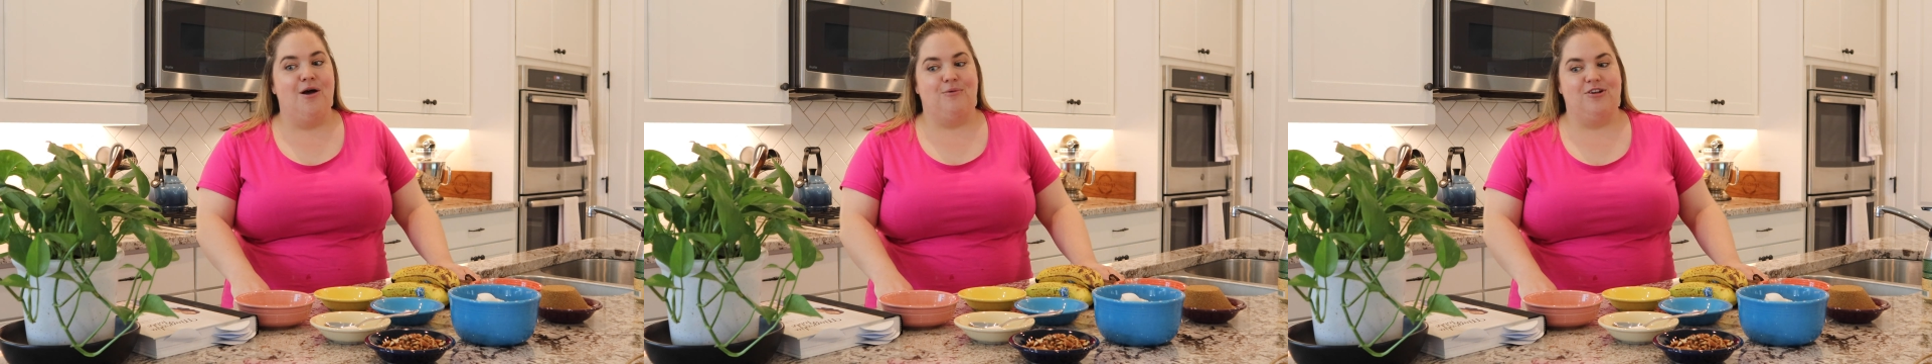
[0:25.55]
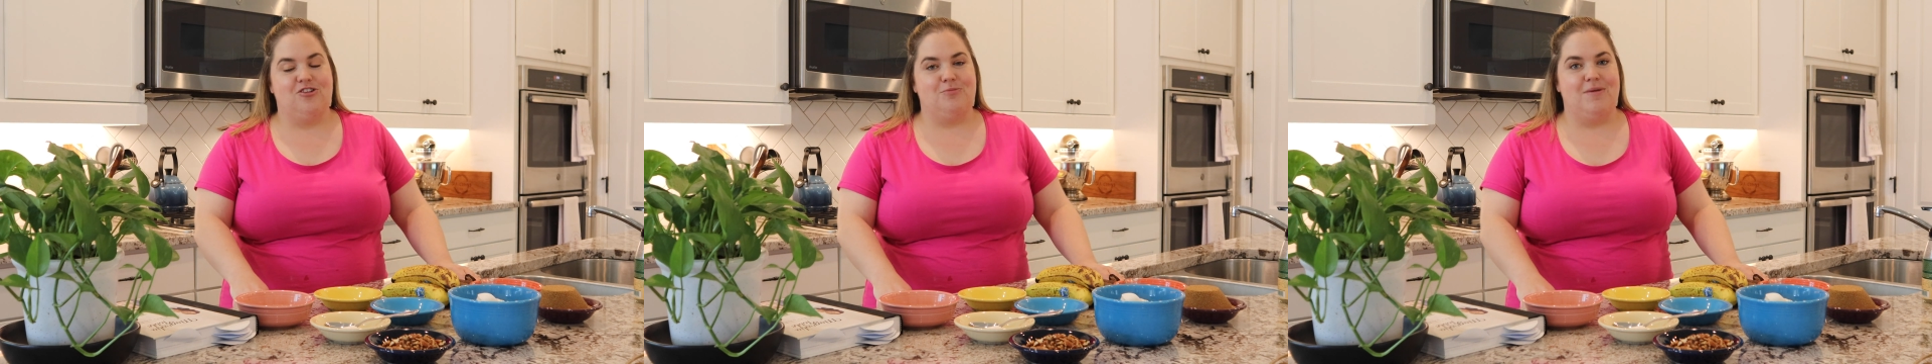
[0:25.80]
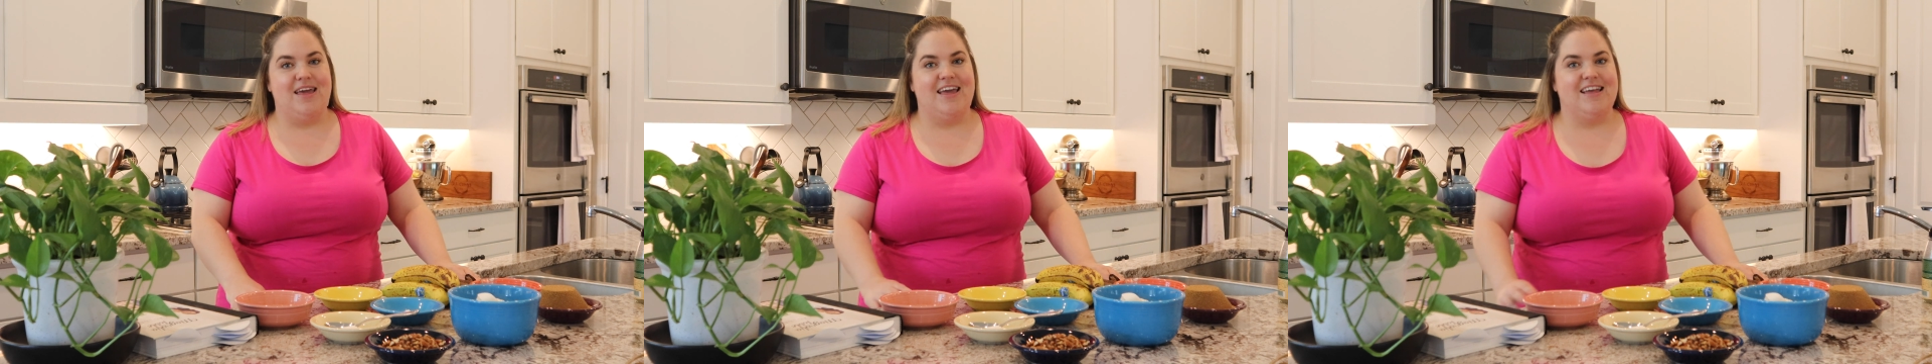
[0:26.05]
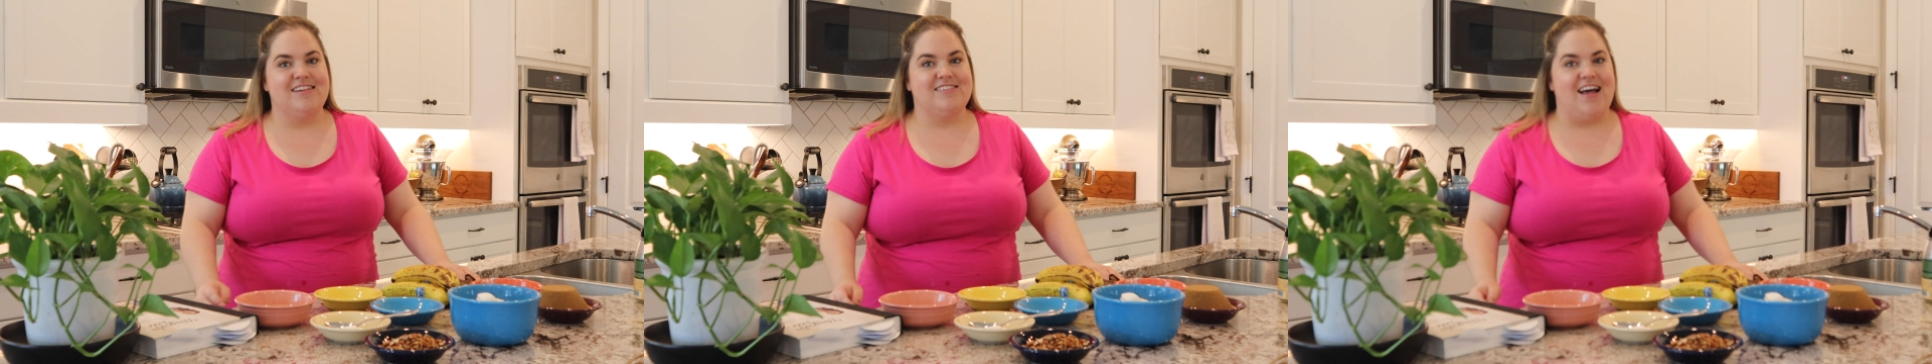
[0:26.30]
which
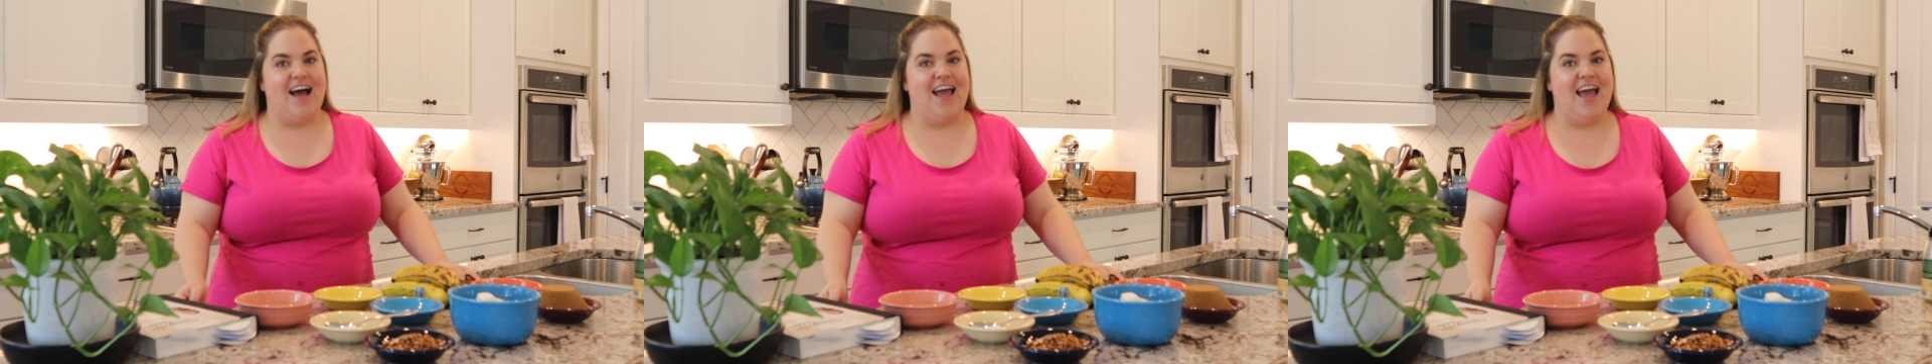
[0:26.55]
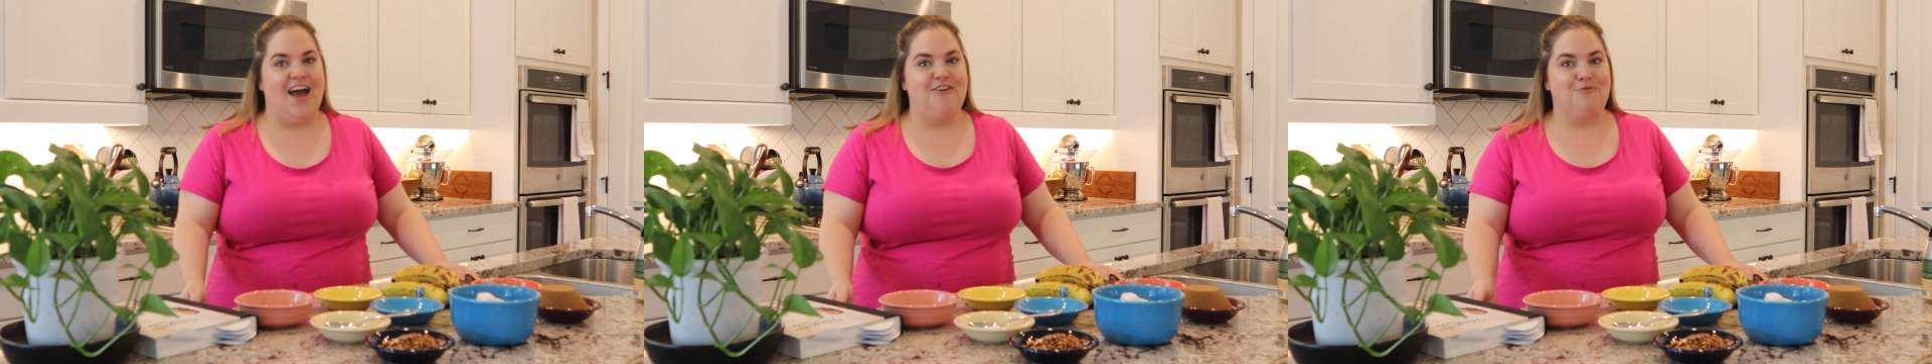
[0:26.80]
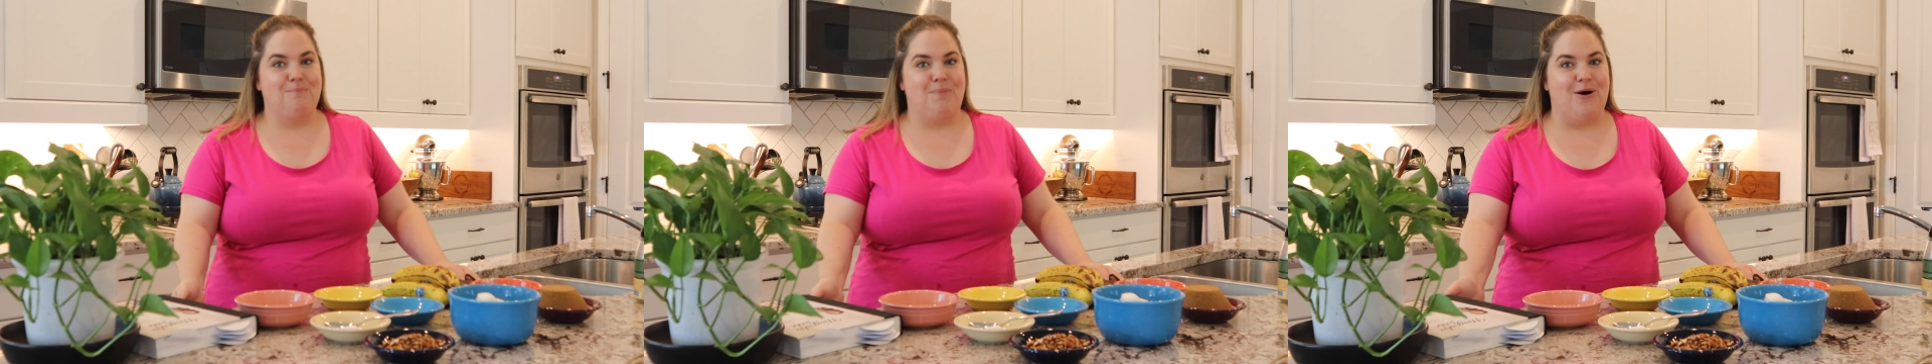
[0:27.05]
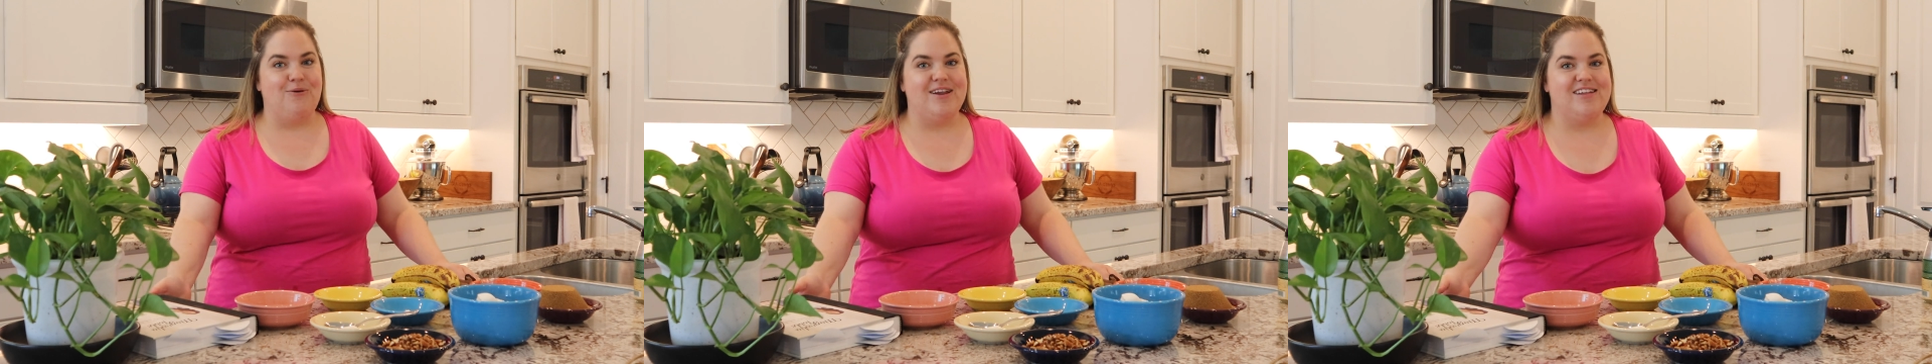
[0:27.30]
means I have
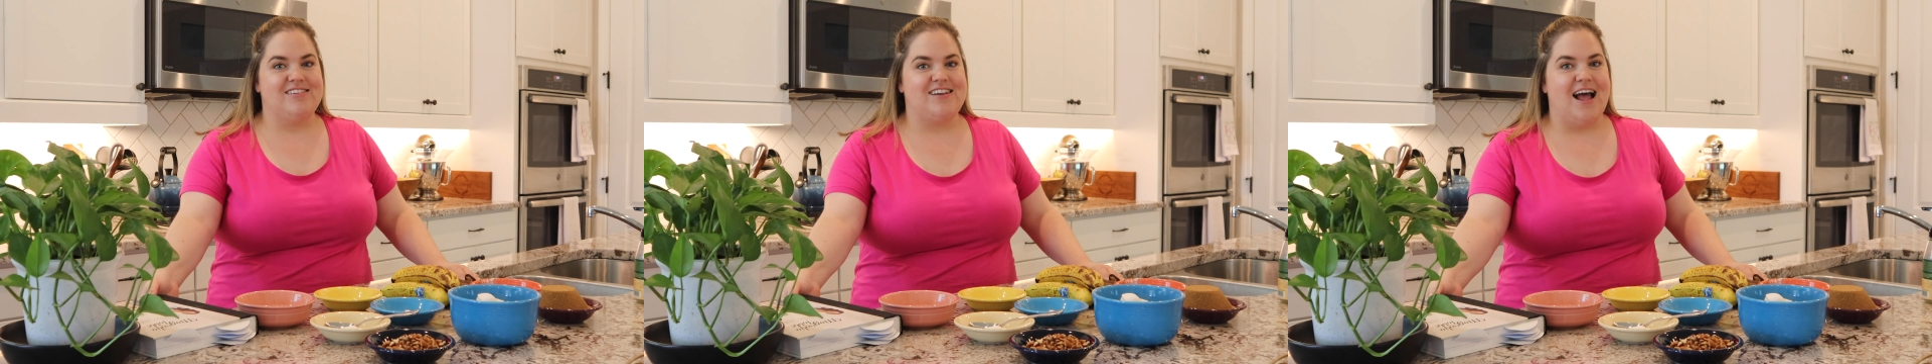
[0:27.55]
bonus